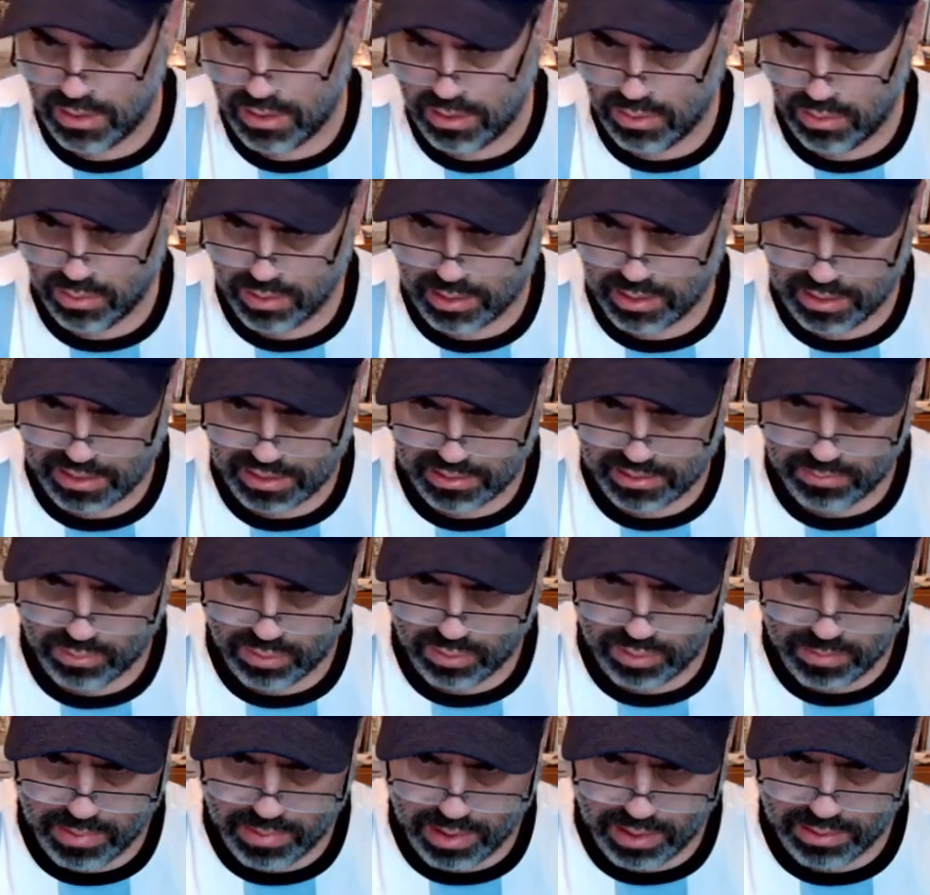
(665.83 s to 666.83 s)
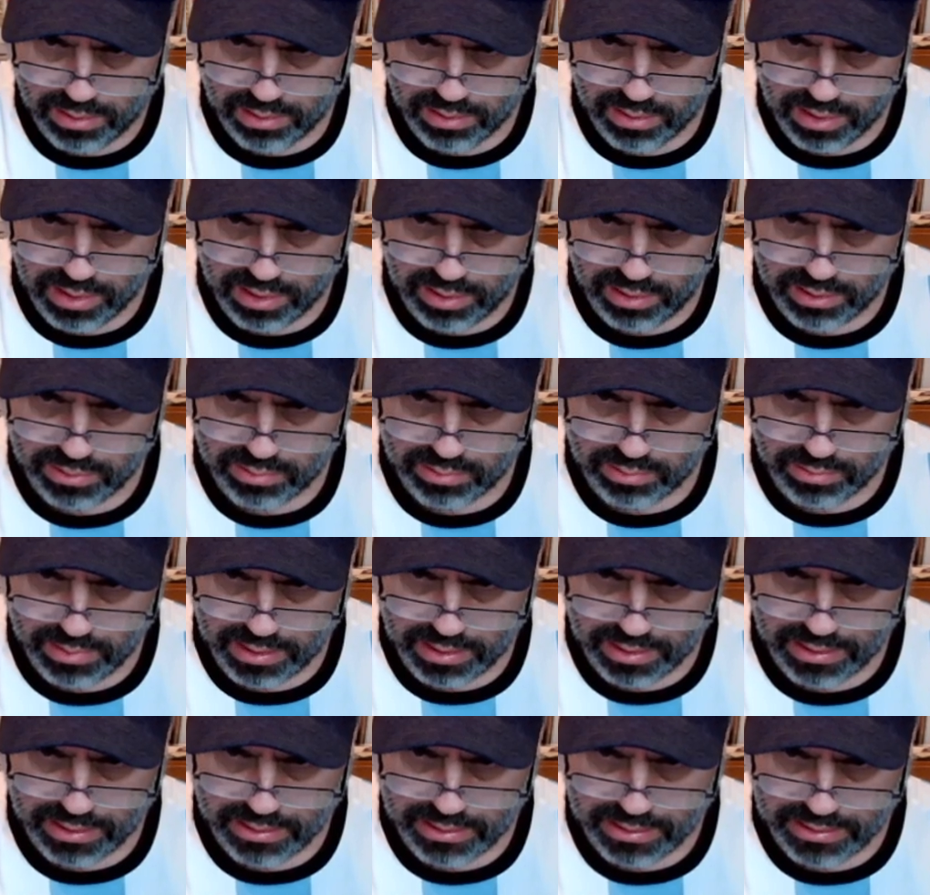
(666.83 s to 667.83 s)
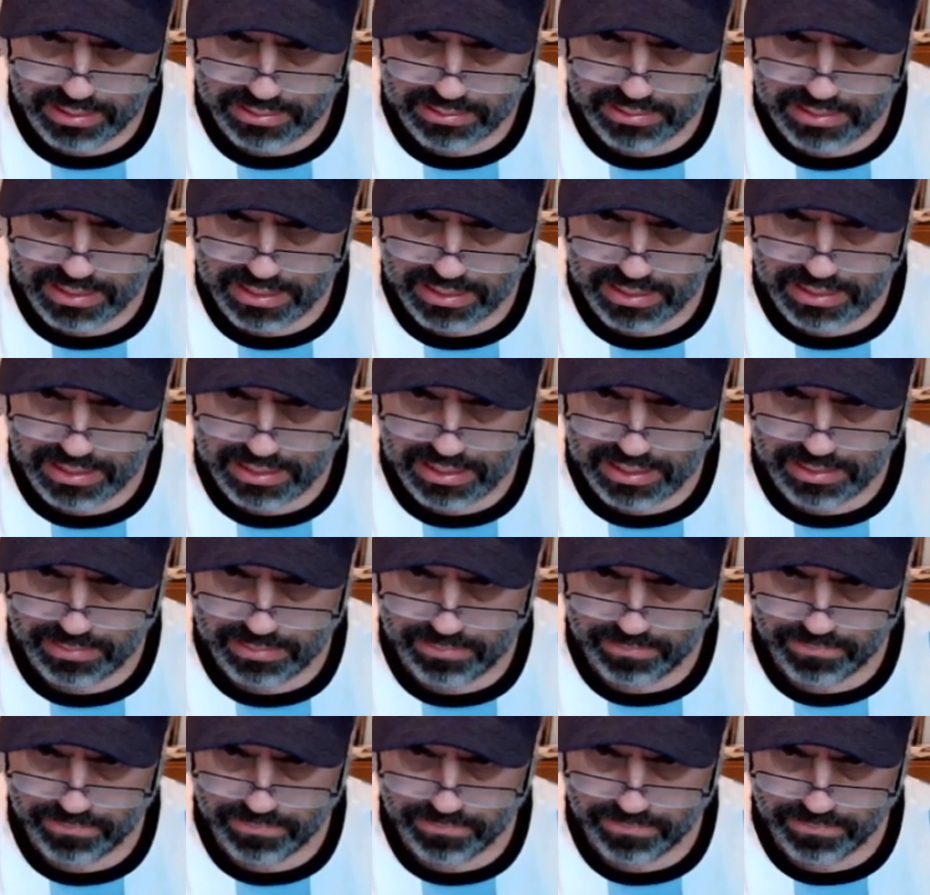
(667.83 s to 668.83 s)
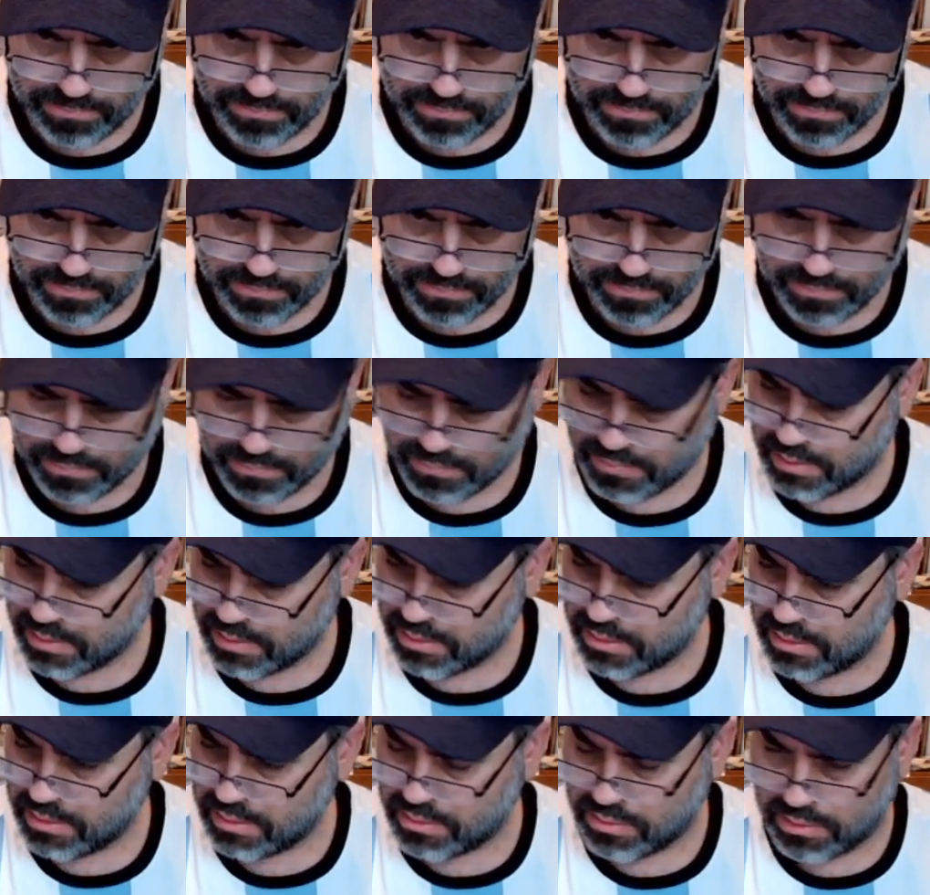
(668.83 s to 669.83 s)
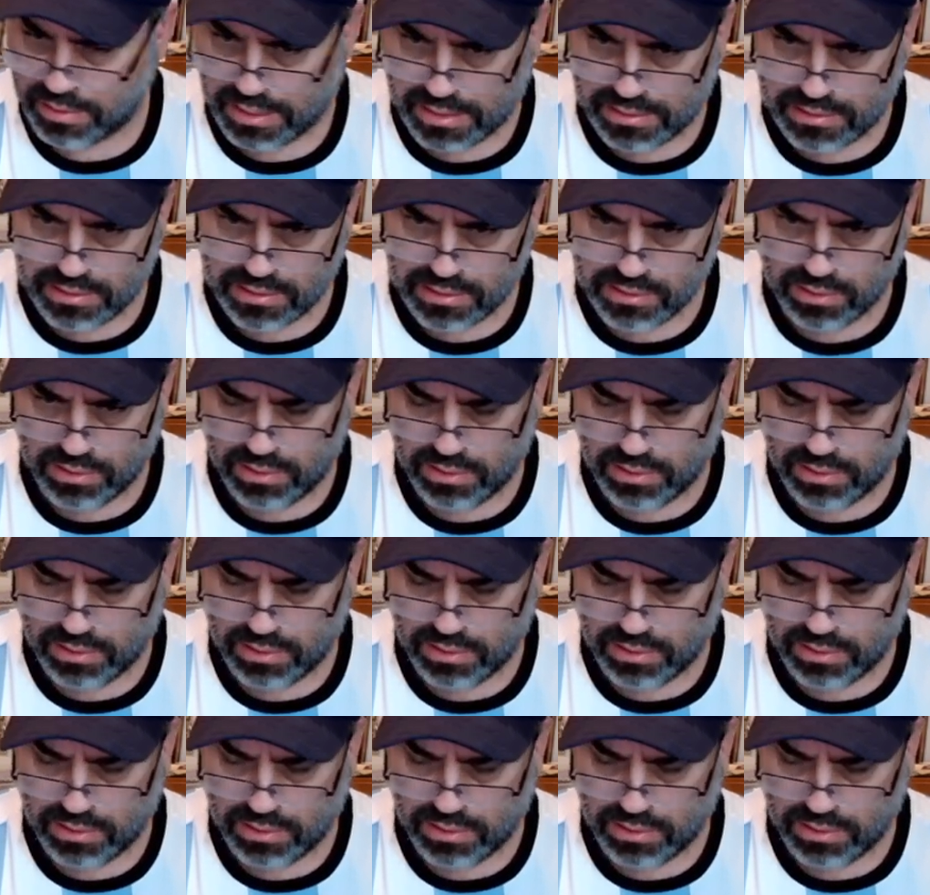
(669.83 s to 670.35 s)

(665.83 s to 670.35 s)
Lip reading: who collect more modern cards will recognize that name. These are nice. These are